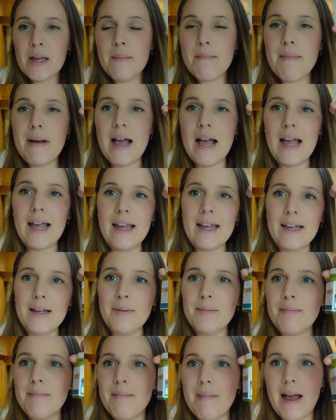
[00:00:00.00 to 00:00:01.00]

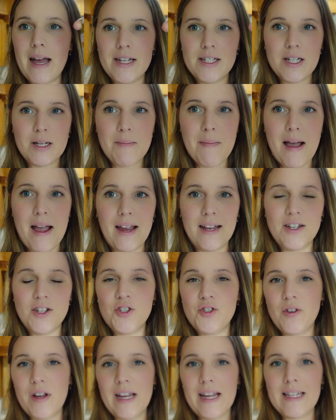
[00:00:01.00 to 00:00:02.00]
my Magic Mind
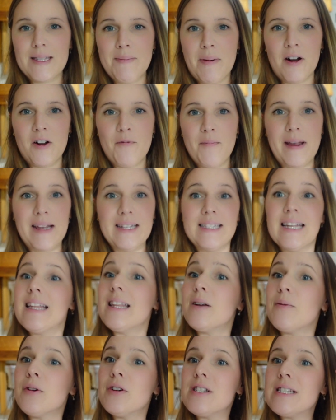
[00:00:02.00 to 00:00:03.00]
drink as part of my
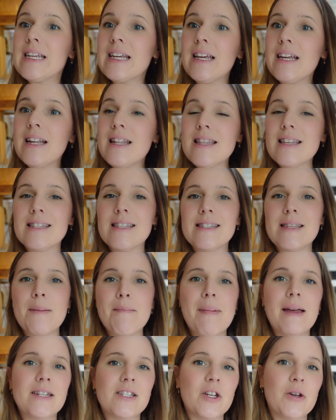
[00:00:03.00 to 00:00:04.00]
daily routine. This is a
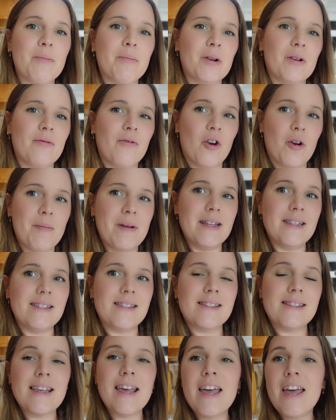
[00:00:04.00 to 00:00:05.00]
mental
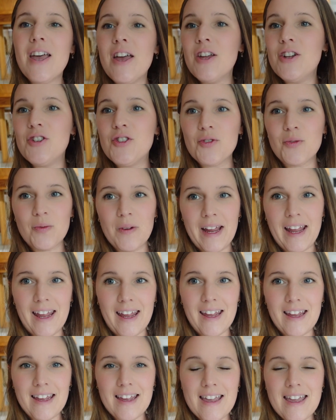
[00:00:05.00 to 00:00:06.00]
performance
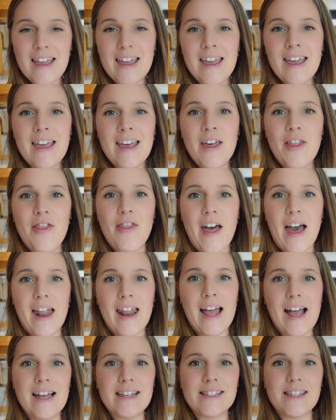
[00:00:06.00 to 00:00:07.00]
drink that
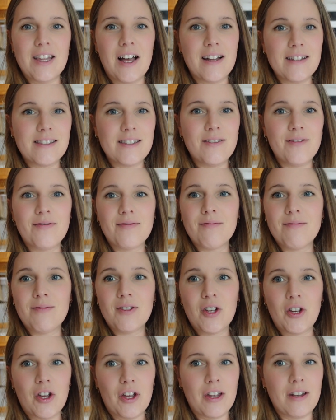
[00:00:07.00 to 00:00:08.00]
has lots of
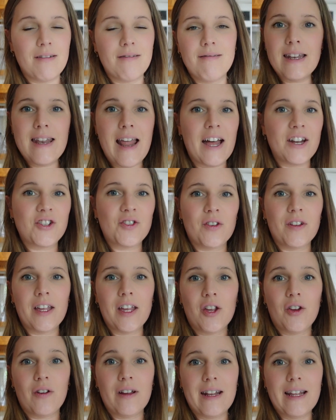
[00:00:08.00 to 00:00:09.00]
good natural
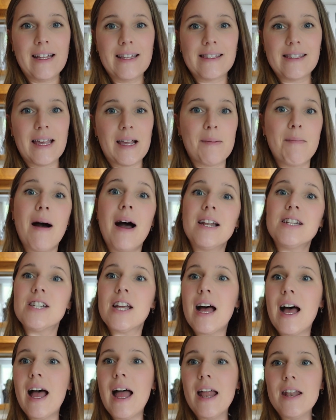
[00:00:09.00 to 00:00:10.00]
ingredients like
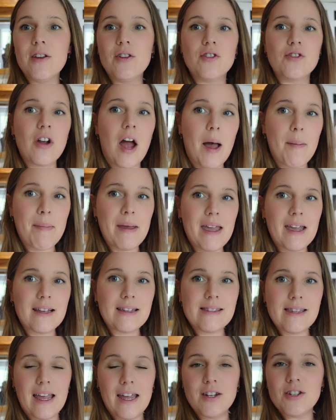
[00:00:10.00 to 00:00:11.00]
matcha and
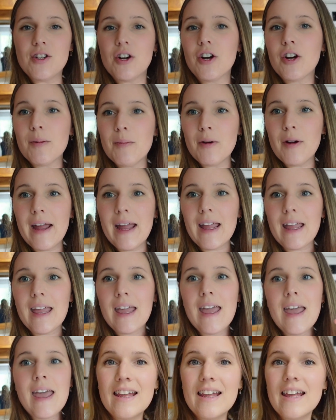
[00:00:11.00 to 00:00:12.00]
nootropics and turmeric.
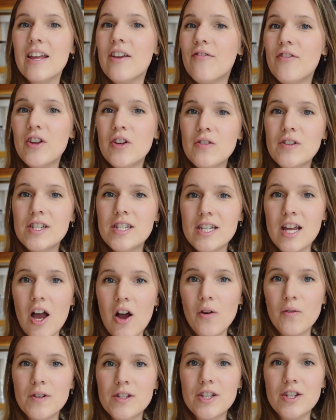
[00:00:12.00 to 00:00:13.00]
If you
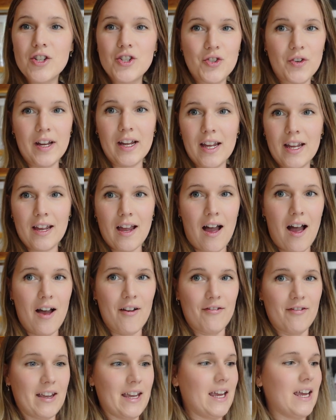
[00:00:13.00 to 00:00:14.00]
don't drink
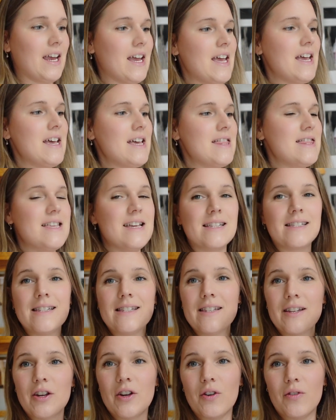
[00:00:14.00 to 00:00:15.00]
coffee, this
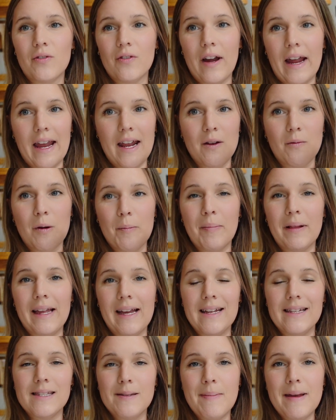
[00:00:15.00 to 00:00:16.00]
is a great
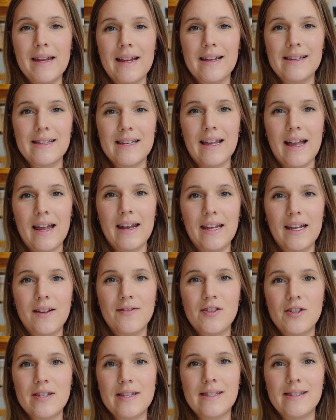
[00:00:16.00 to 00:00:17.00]
replacement because it kind of
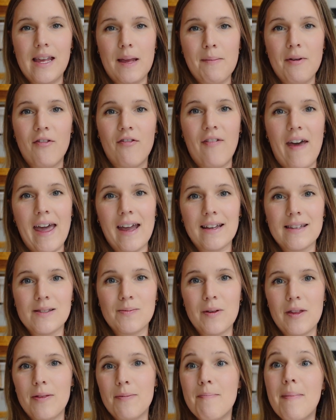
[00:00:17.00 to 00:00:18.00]
gives you the same
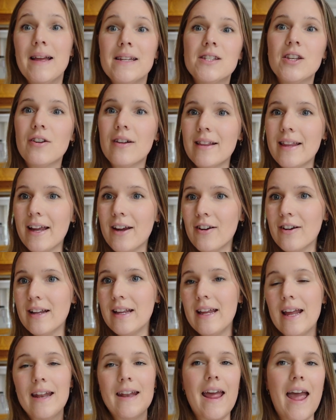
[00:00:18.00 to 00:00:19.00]
effects with mental
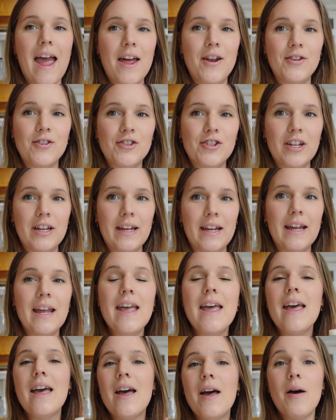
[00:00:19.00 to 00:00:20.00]
clarity and energy.
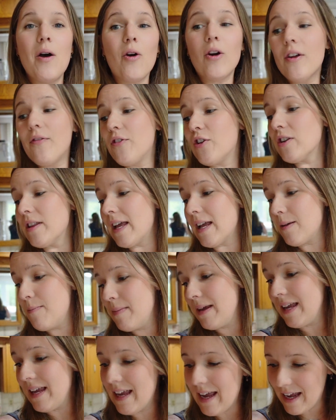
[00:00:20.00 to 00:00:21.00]
Or if you're like
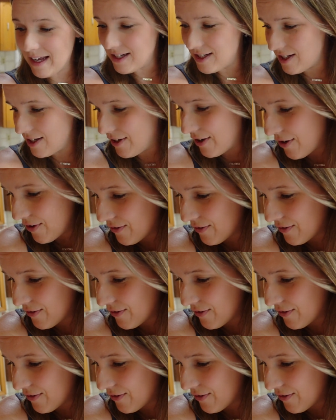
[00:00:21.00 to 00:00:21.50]
me and you're